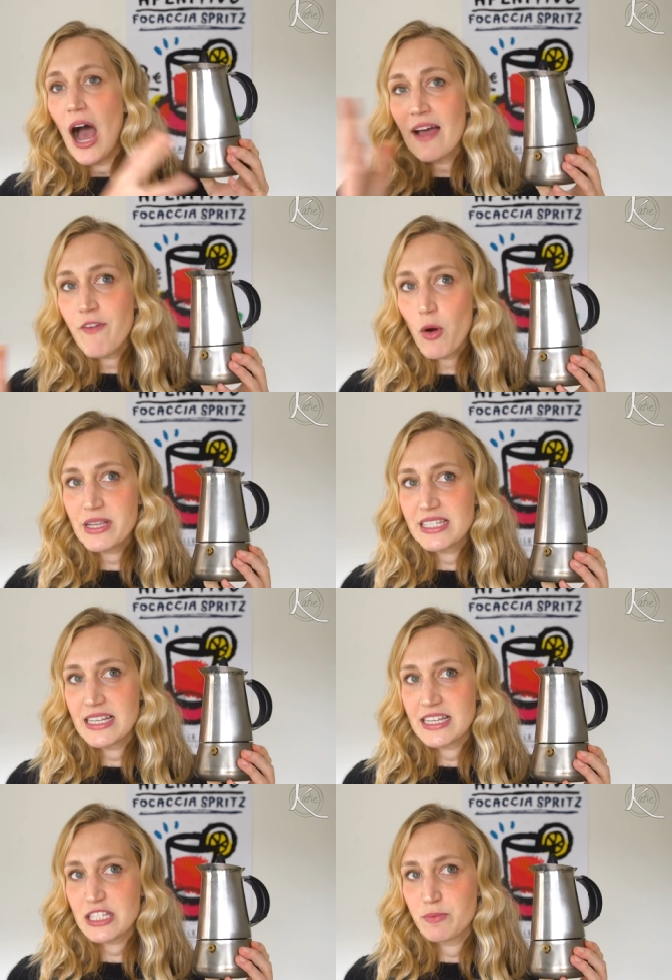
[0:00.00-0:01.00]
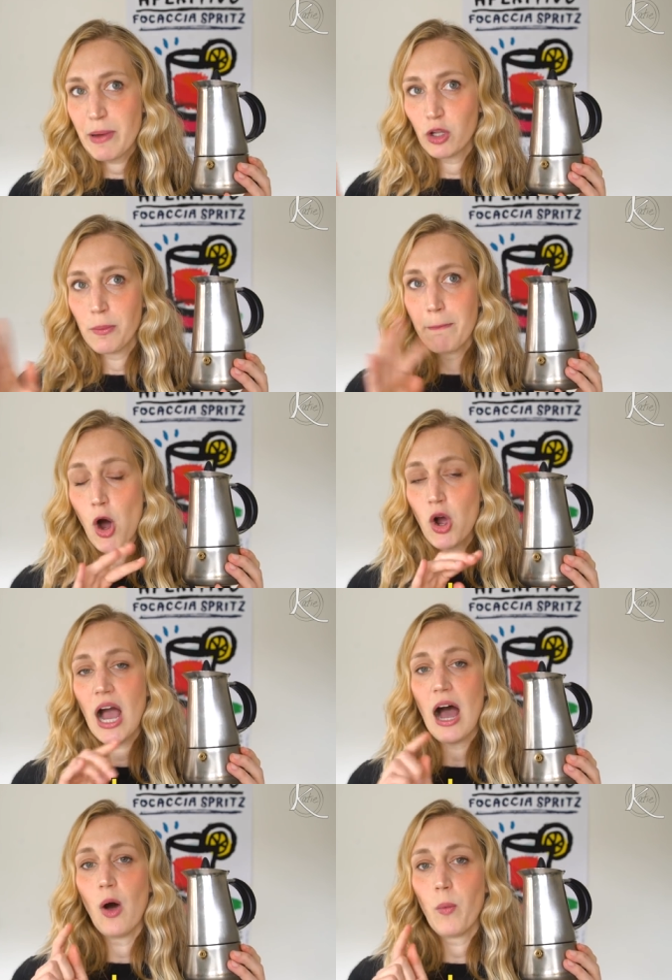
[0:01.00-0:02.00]
I've always seen it spelled
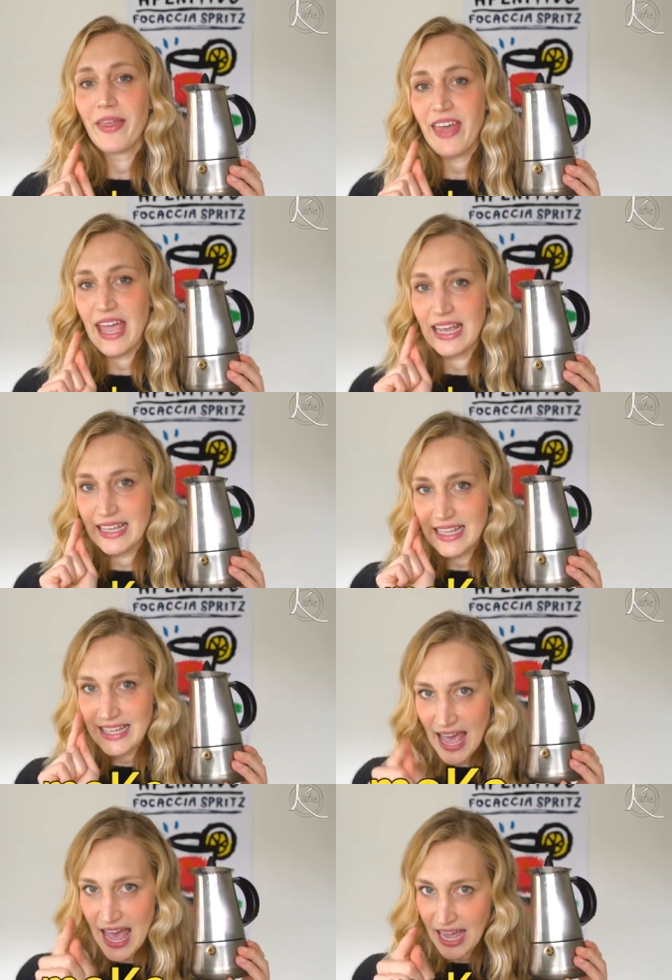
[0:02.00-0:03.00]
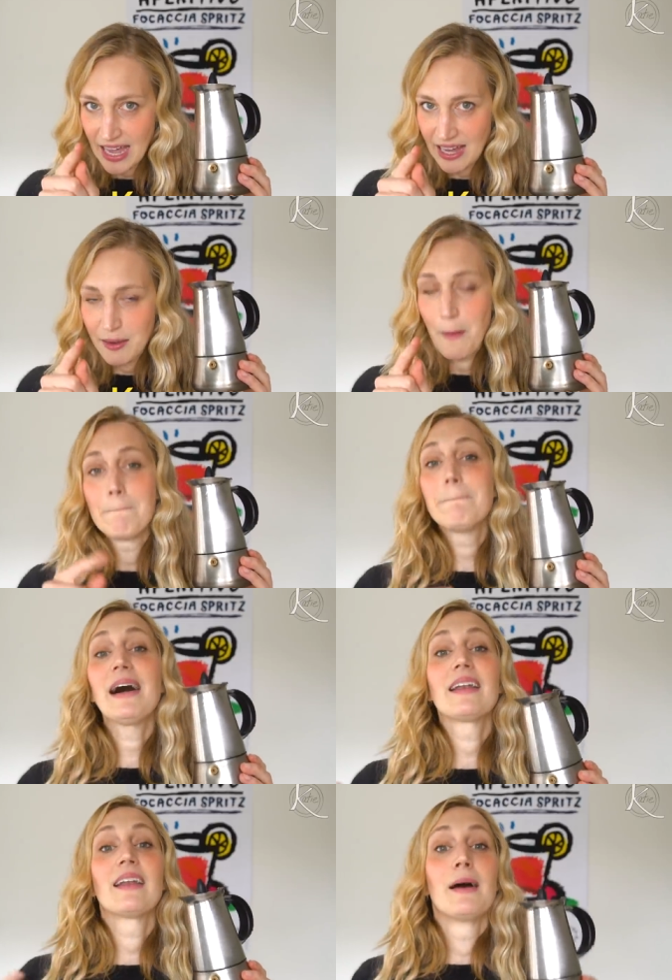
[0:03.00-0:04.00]
mocha with a K,
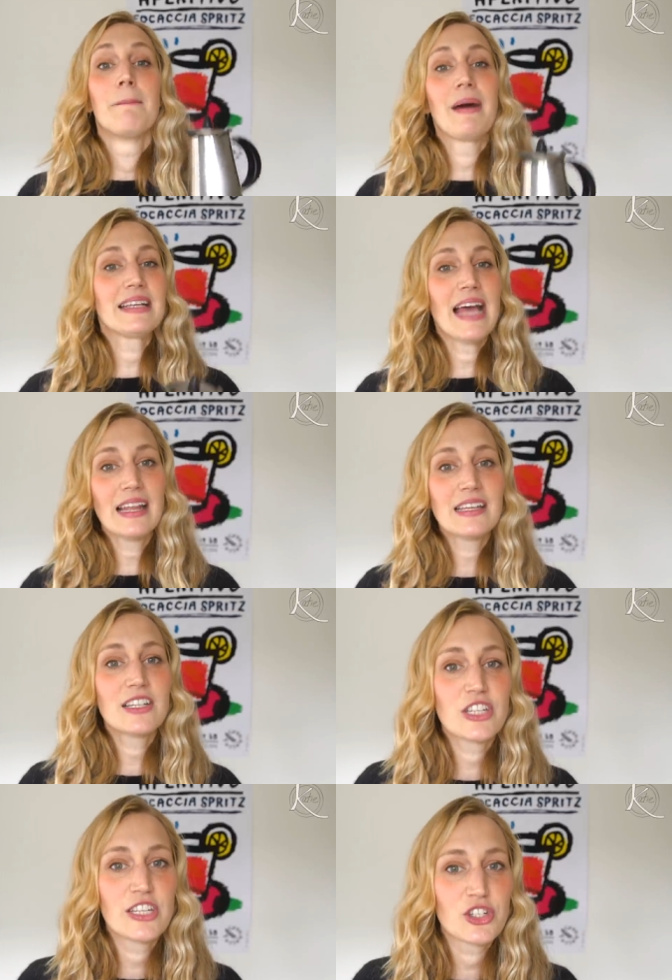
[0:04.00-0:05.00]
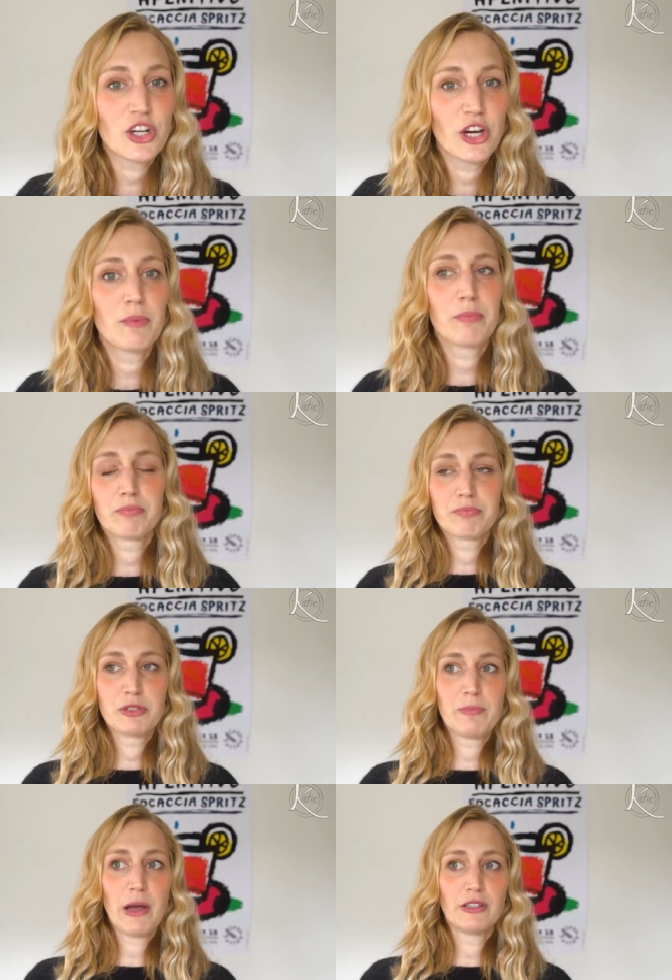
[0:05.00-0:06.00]
but my Italian teacher
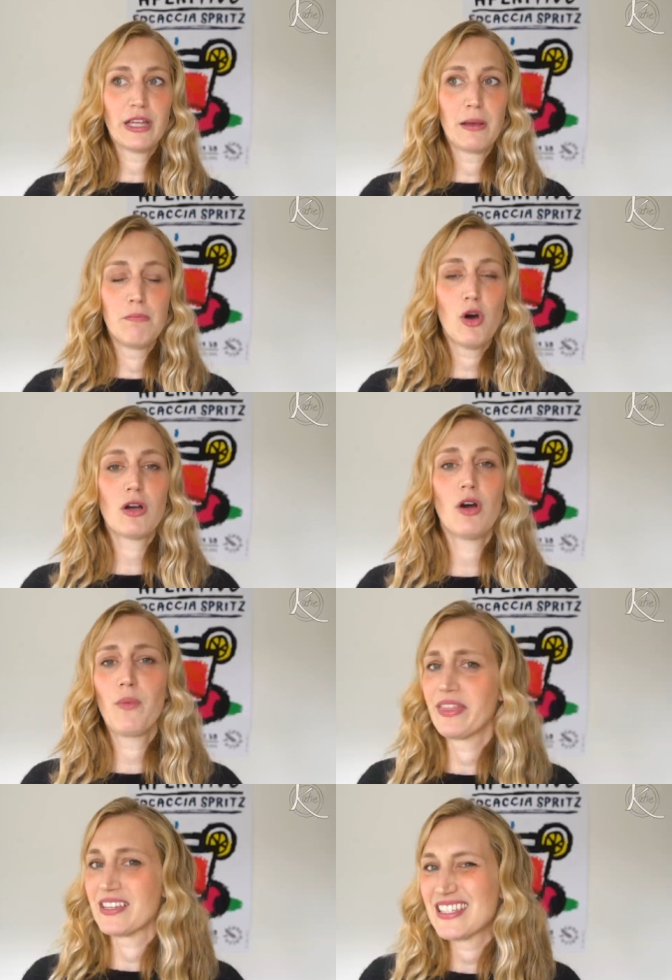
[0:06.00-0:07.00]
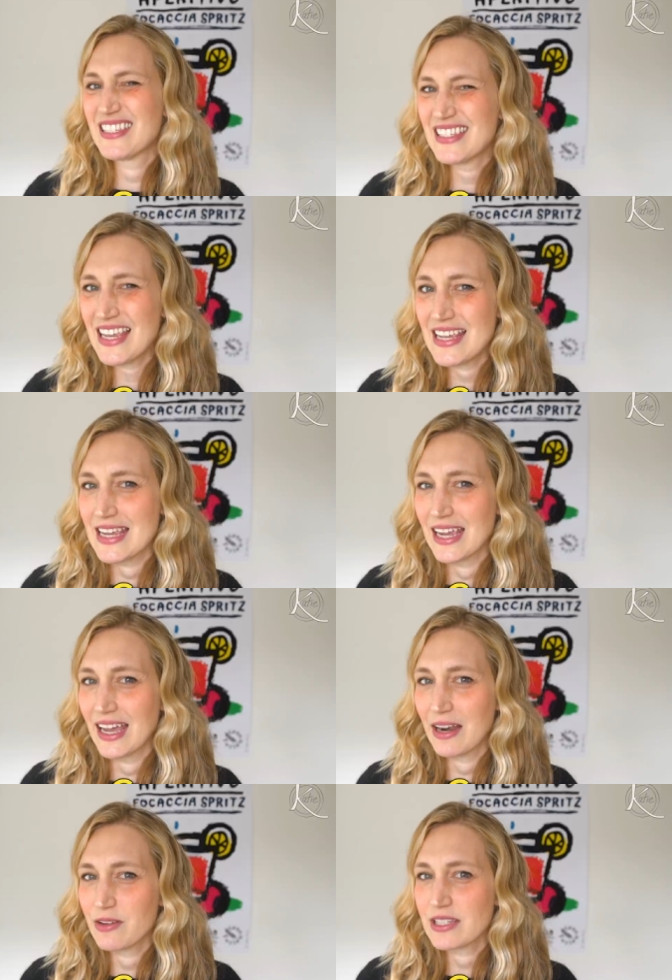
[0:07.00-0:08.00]
spelled it mocha with a
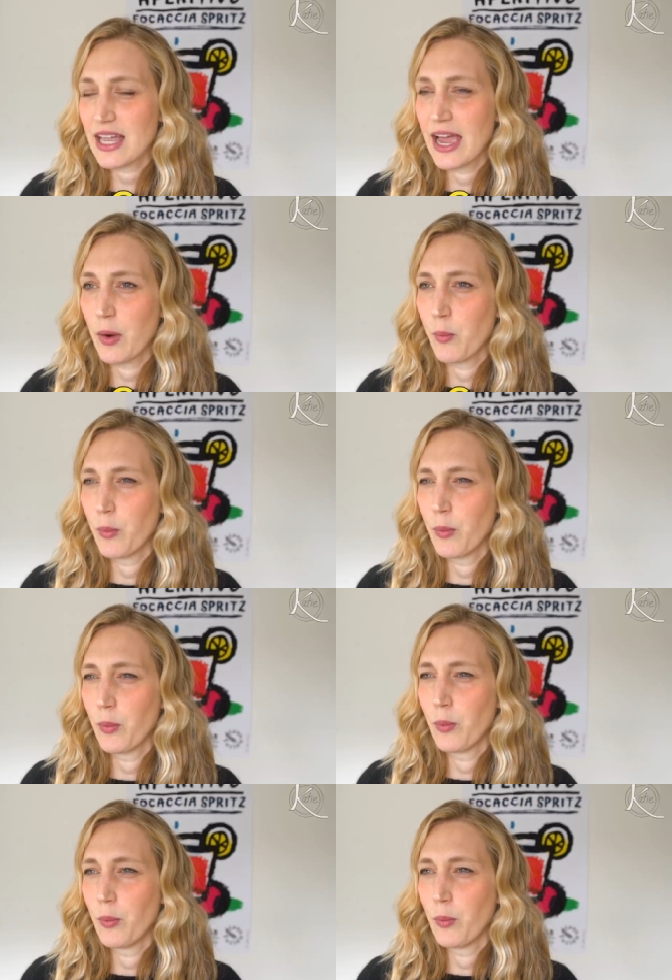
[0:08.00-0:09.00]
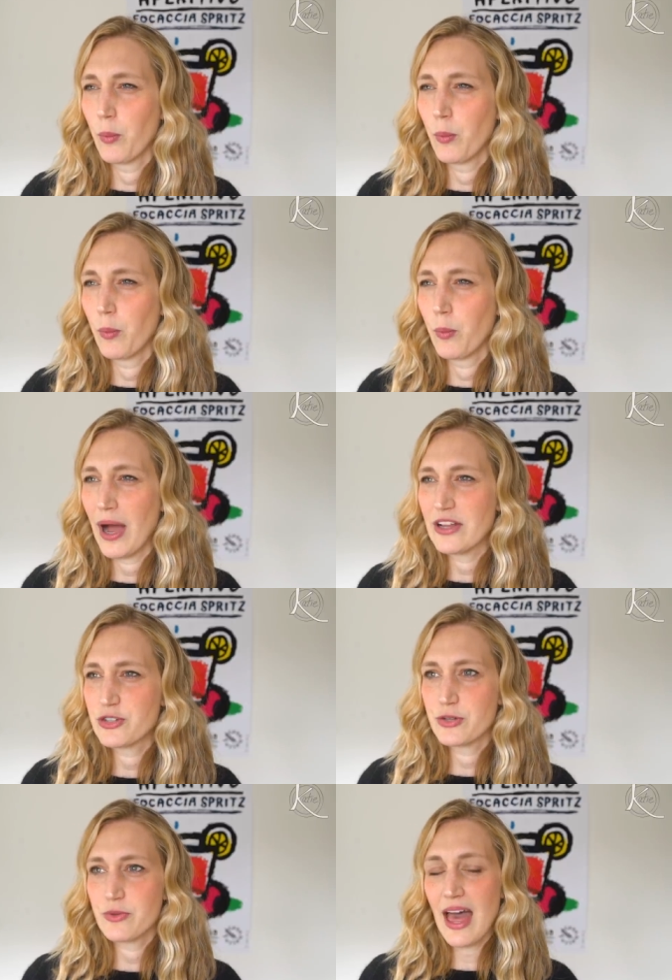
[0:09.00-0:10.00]
C, and I was like, why'd
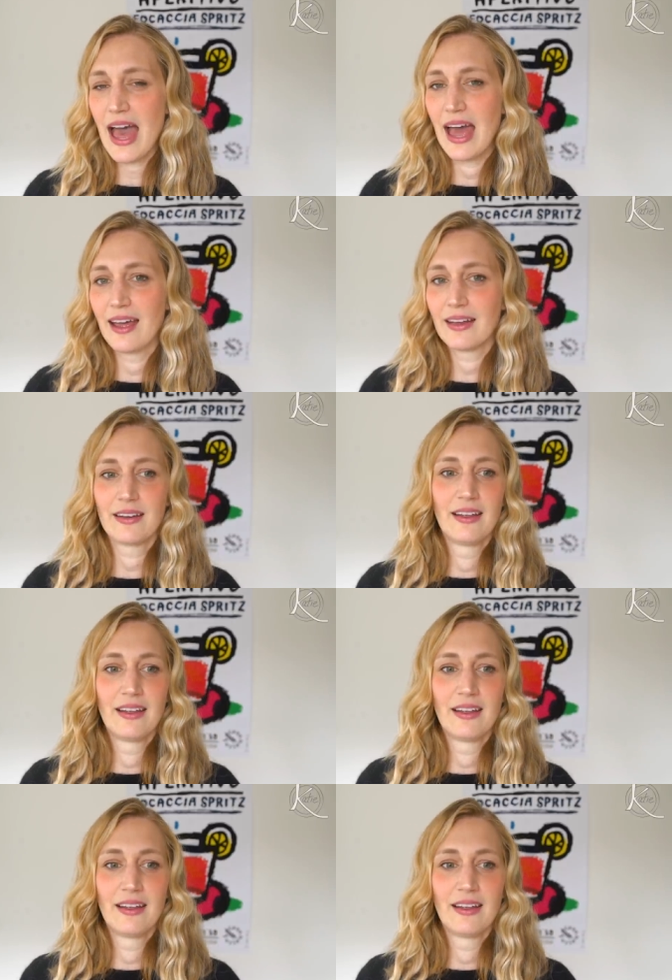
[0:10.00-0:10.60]
you do that?